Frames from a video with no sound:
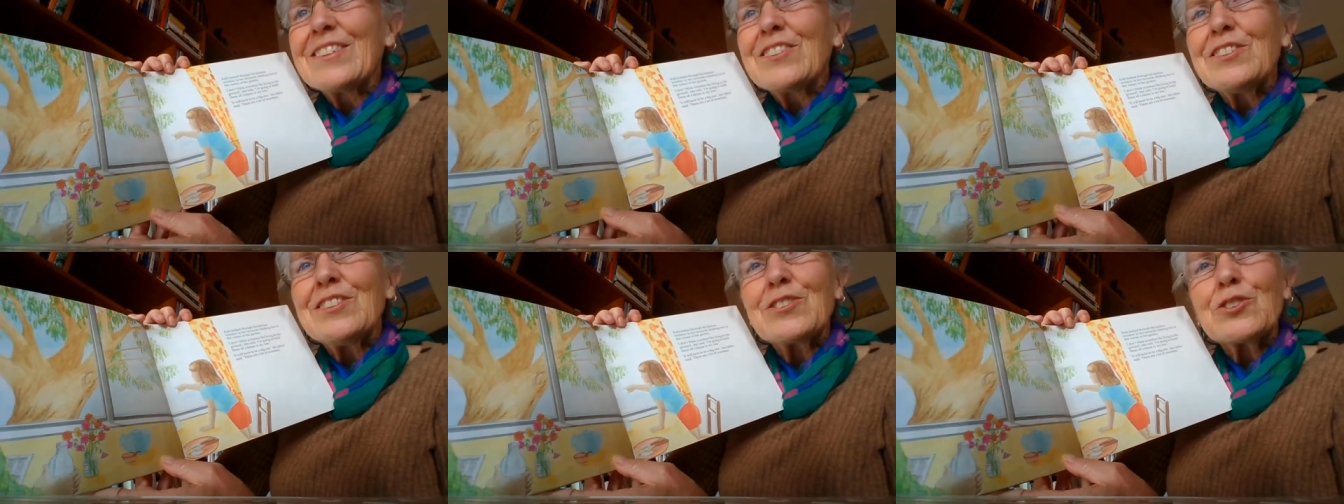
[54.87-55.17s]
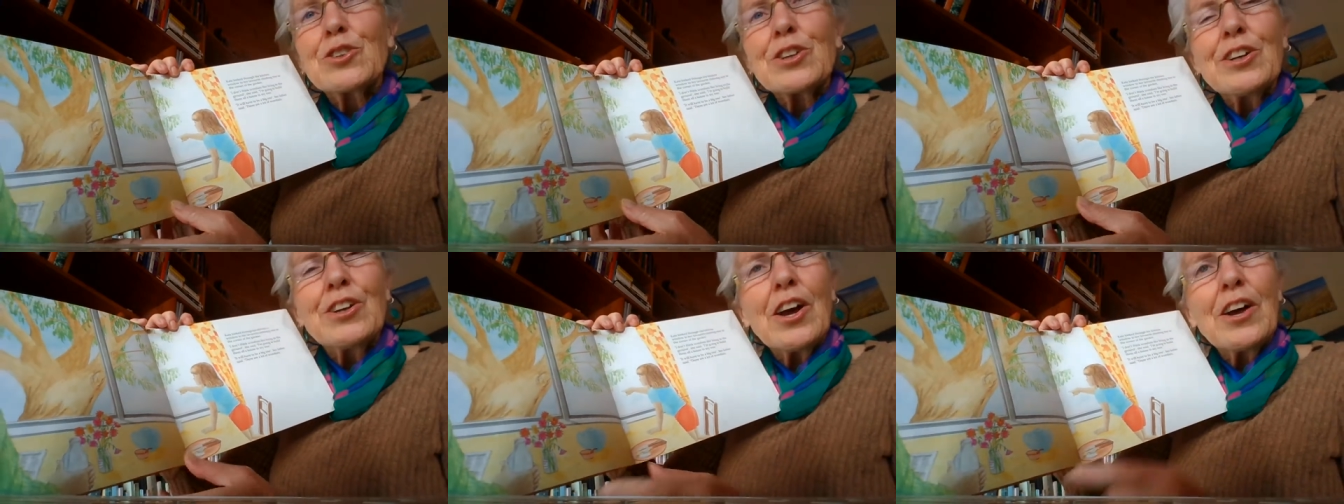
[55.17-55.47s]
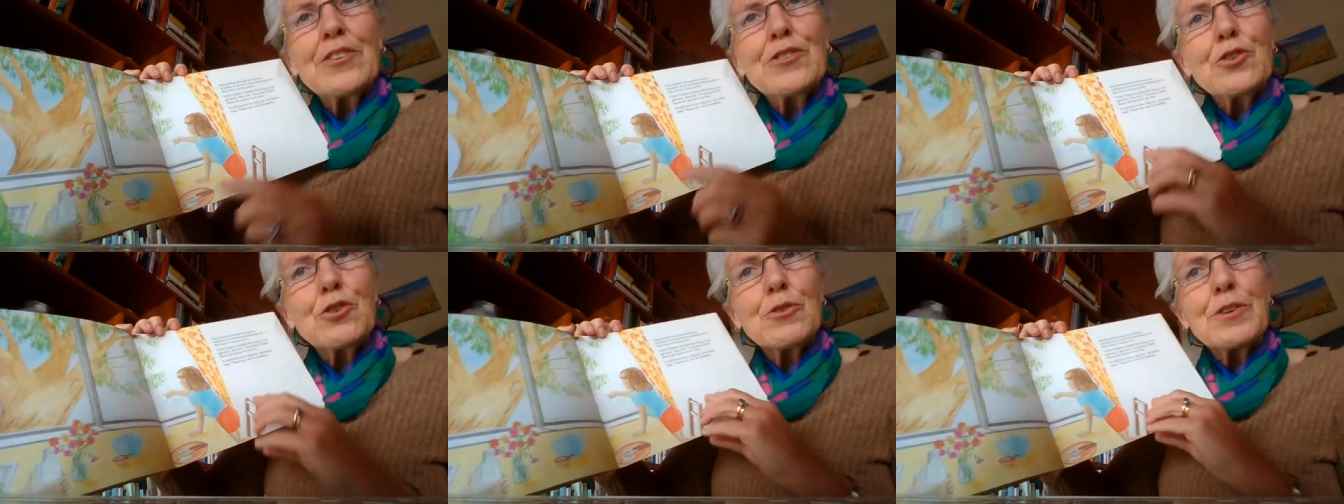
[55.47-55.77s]
She's got
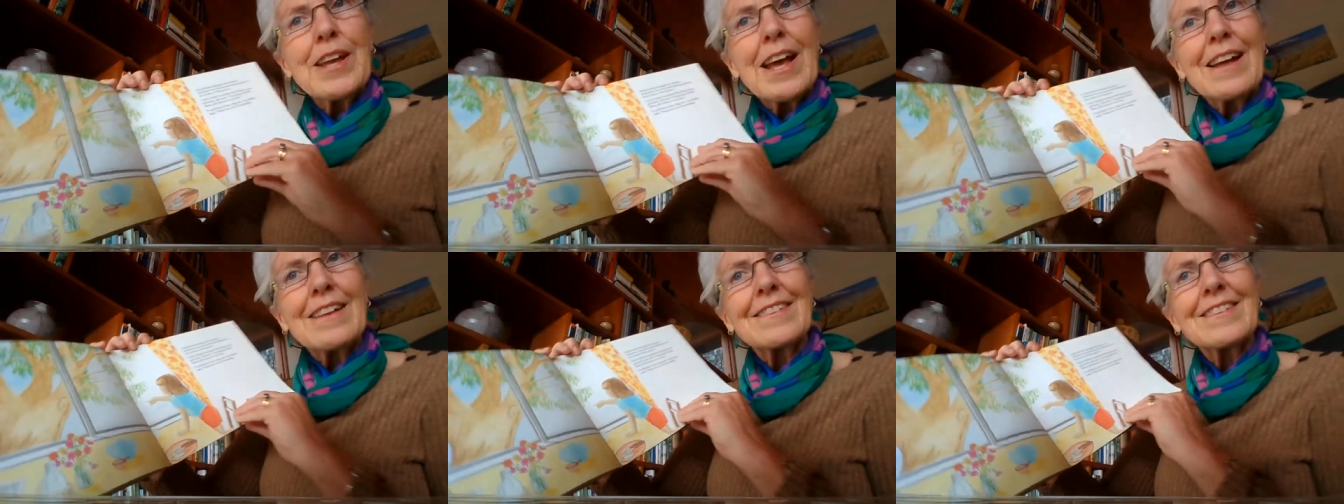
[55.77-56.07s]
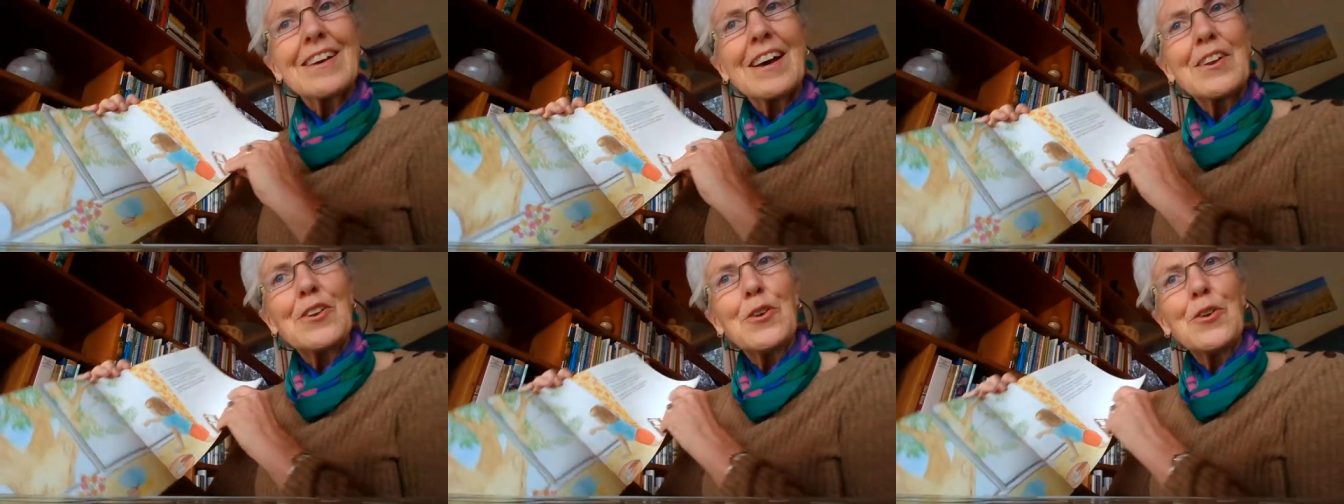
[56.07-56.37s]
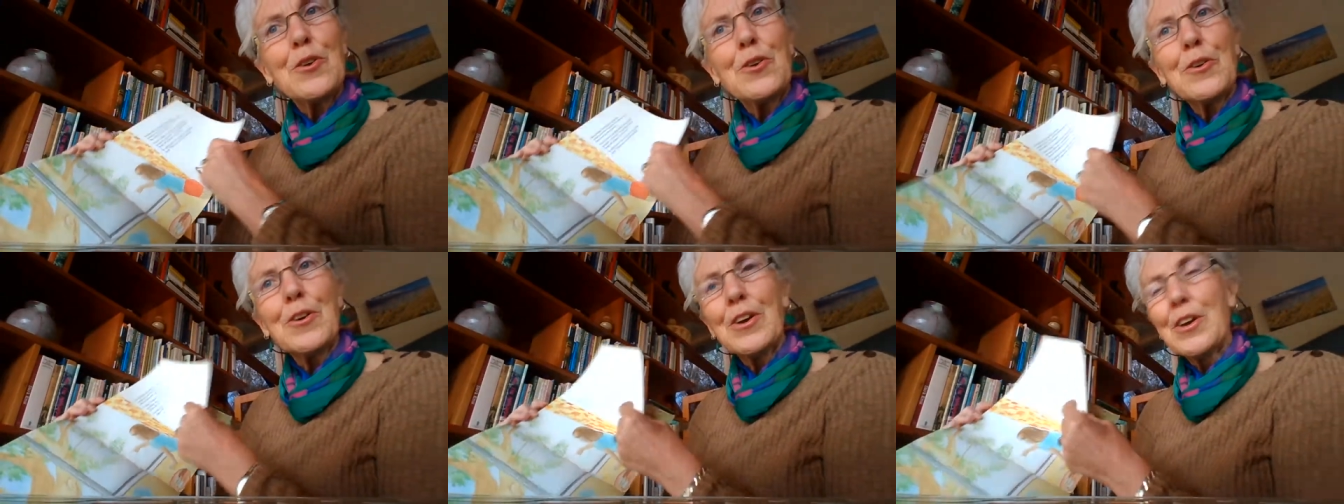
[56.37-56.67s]
a nice tree outside
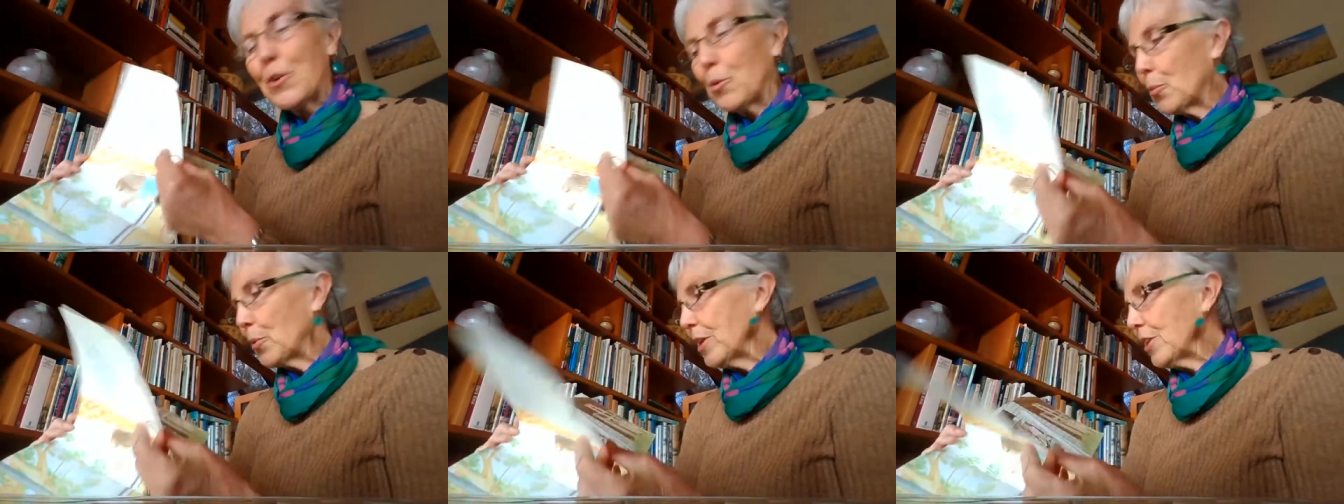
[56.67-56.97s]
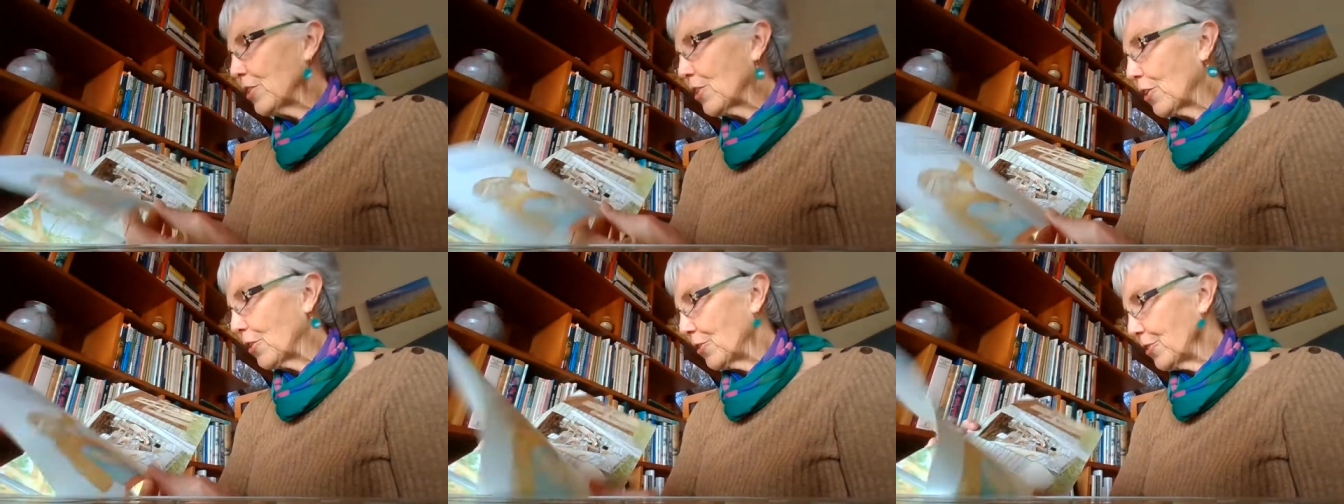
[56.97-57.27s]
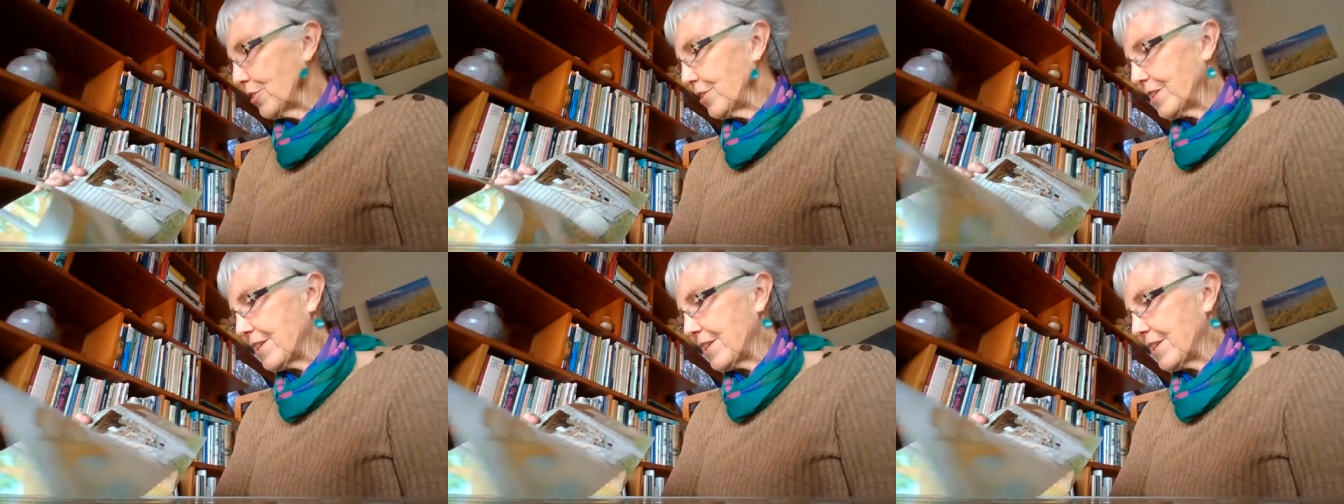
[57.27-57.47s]
her window.